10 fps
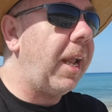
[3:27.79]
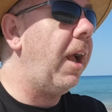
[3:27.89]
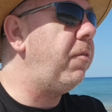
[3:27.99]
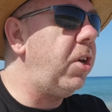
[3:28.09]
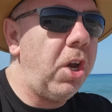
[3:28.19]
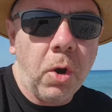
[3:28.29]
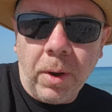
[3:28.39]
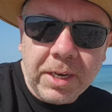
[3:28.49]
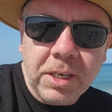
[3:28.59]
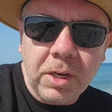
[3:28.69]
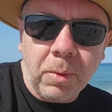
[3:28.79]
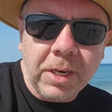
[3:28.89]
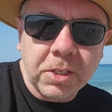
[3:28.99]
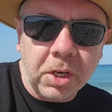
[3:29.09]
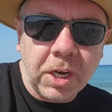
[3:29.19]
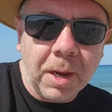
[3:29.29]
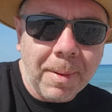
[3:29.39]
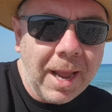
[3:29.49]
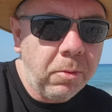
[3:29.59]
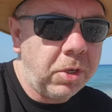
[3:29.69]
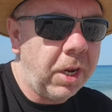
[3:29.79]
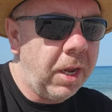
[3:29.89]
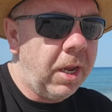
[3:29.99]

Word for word: I have no idea when it's going to come out.